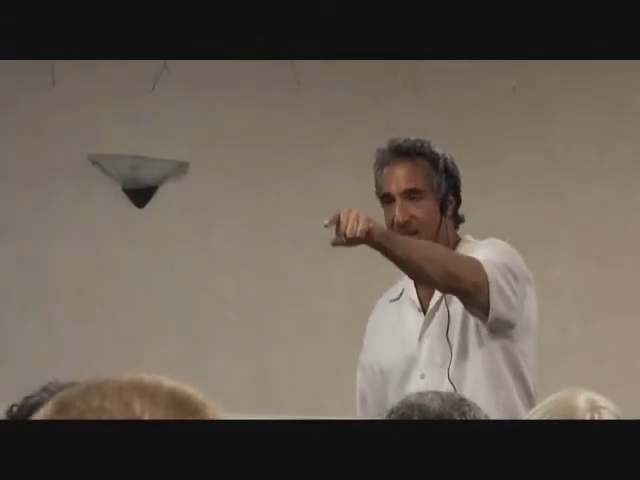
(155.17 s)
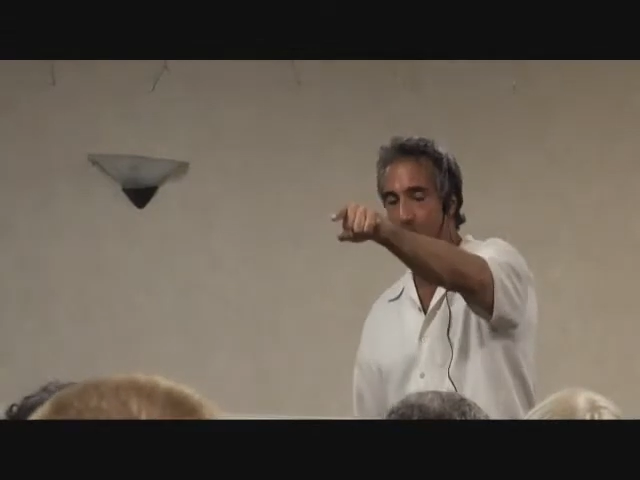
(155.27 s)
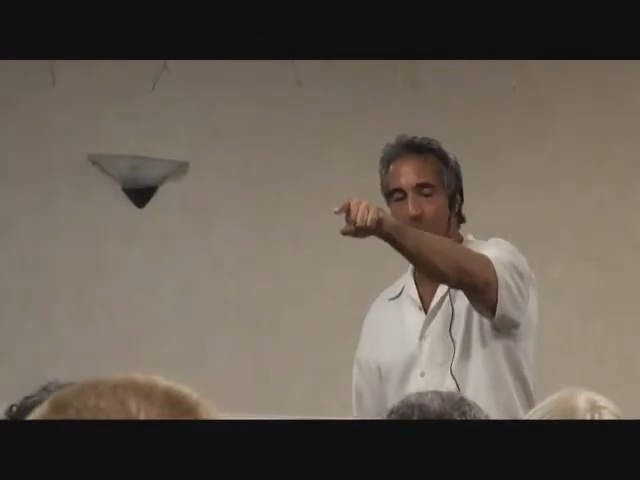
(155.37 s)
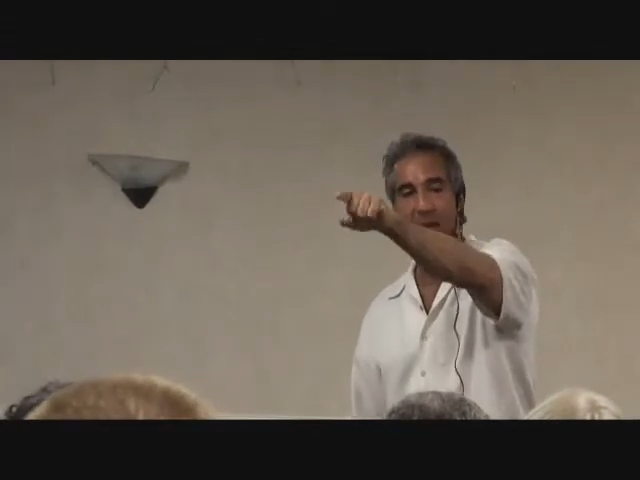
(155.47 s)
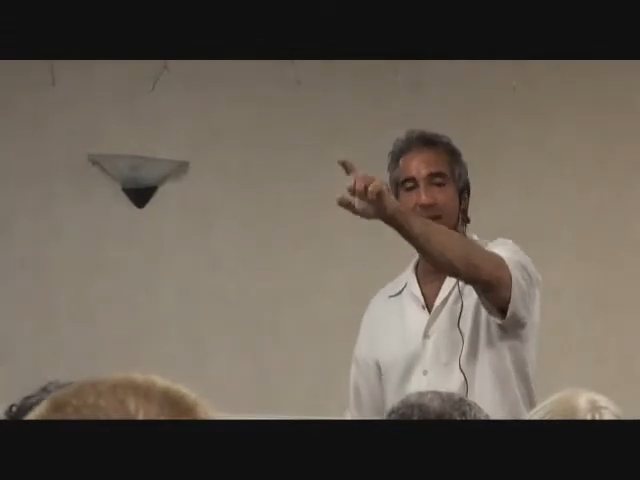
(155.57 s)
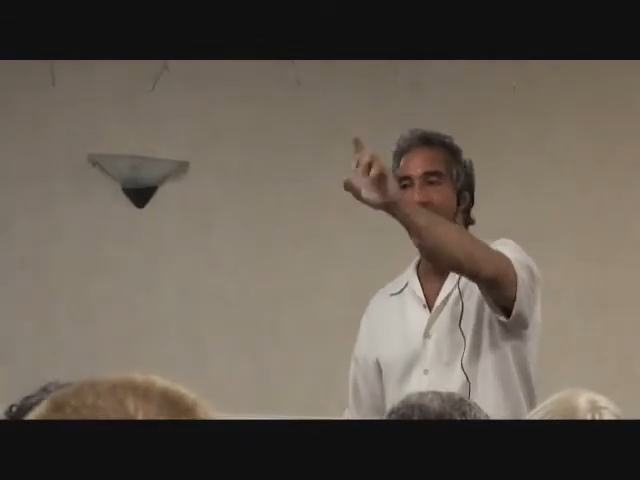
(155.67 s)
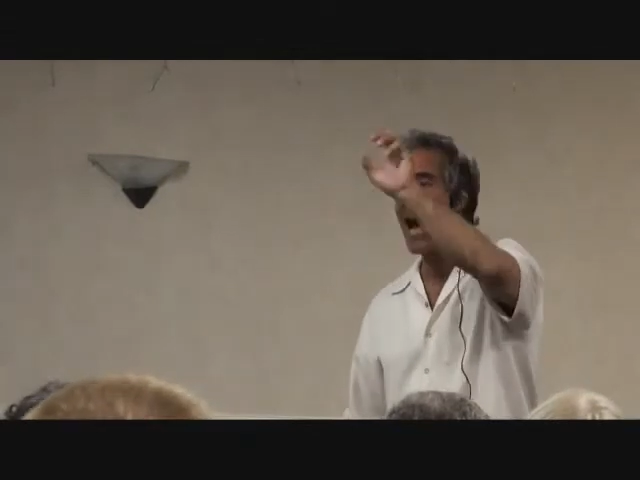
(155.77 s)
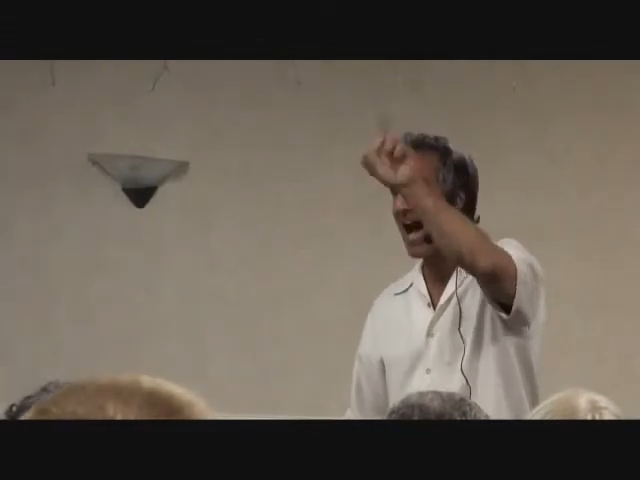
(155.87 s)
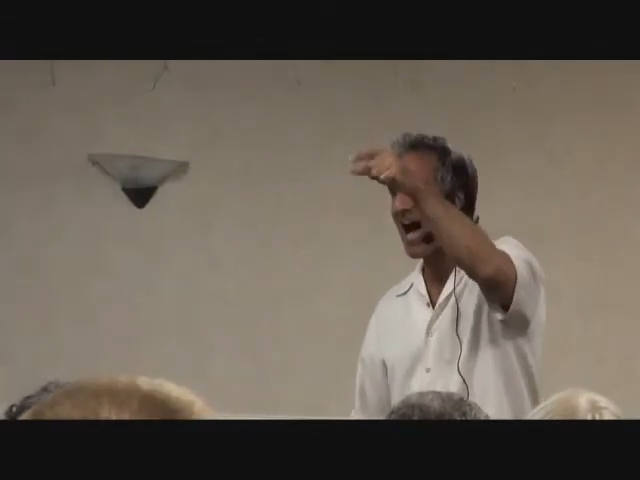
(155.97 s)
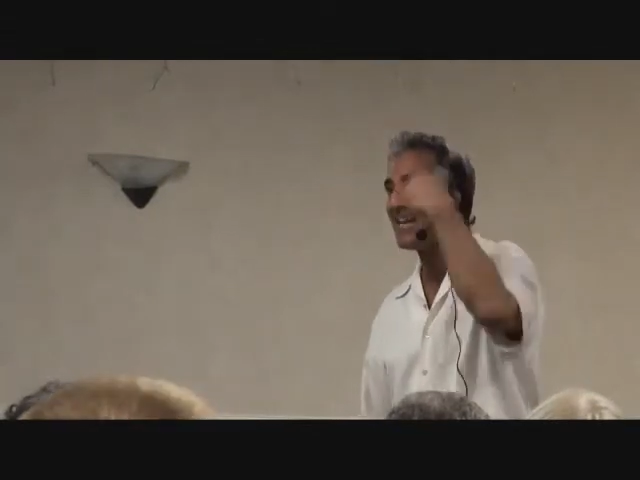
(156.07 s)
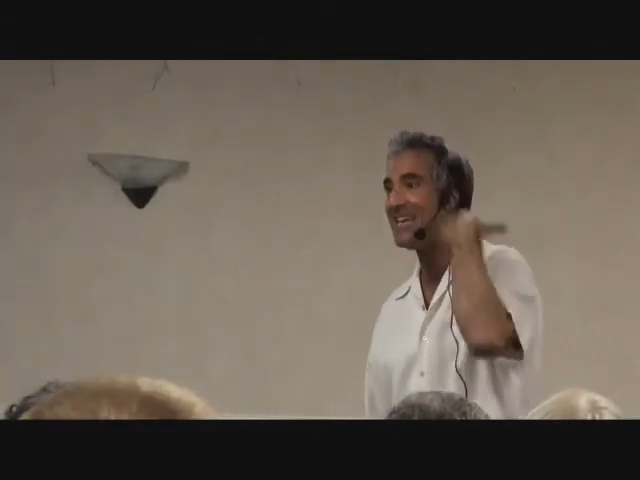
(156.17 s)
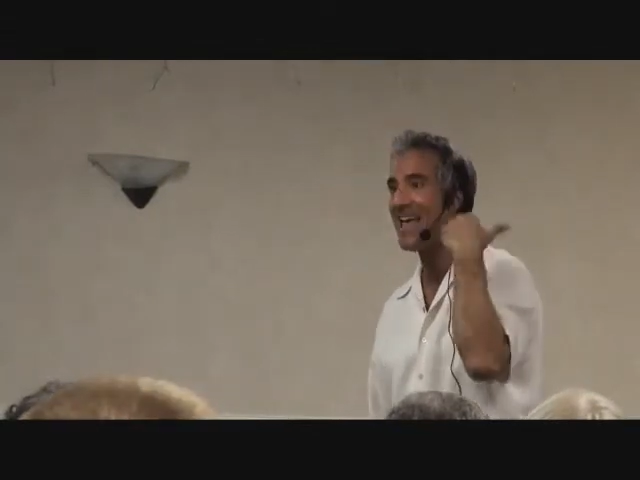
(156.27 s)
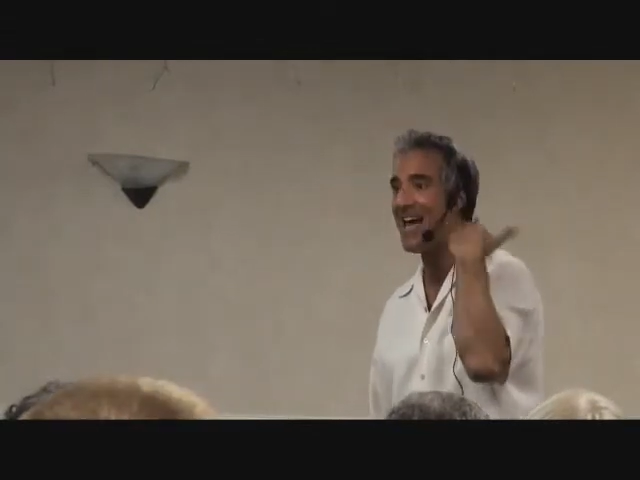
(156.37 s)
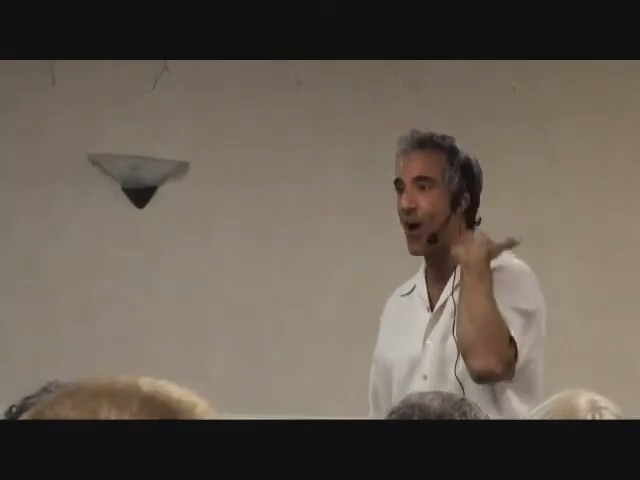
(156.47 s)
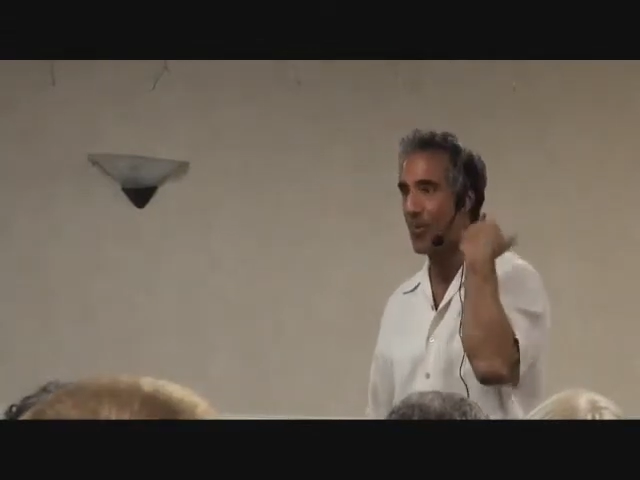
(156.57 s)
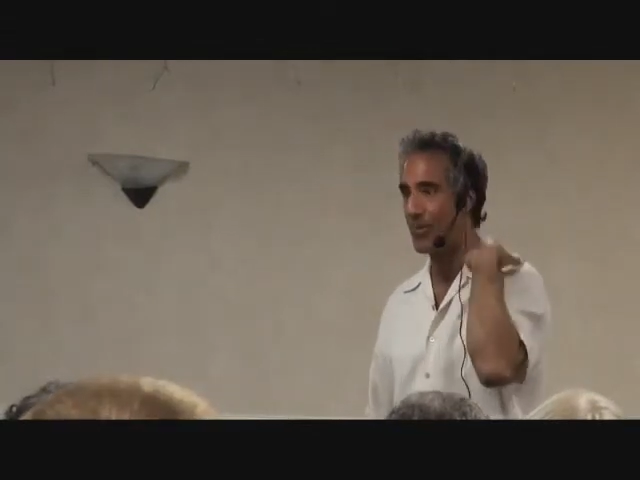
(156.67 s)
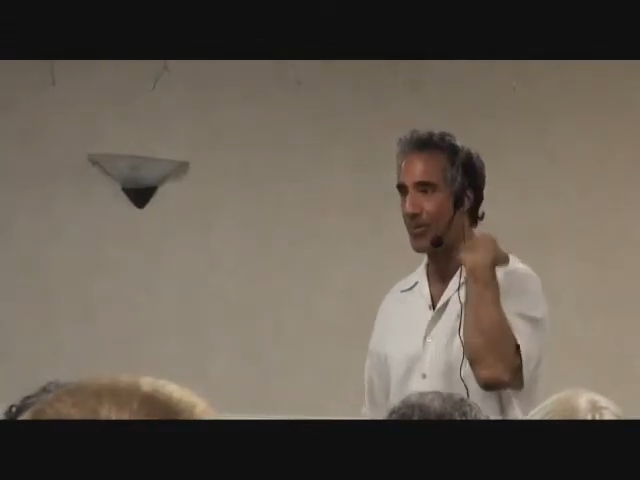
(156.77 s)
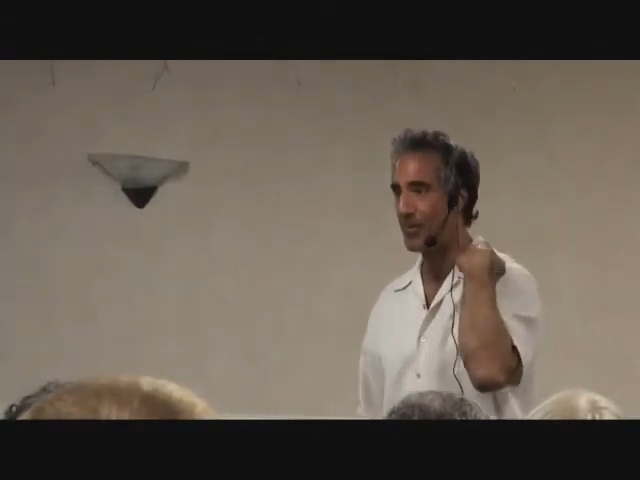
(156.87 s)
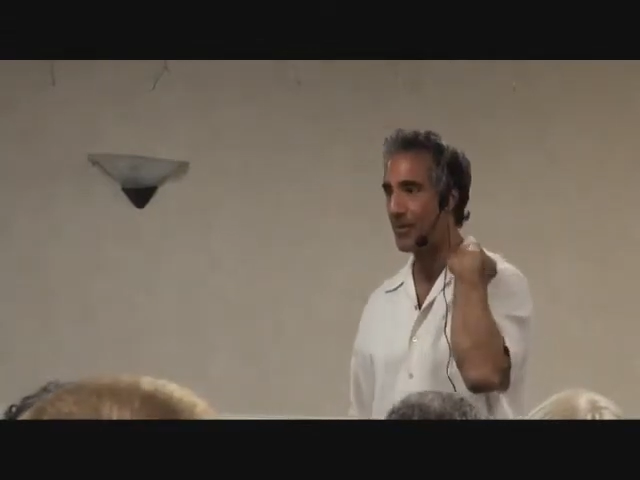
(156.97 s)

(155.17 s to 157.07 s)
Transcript: standpoint, I need help.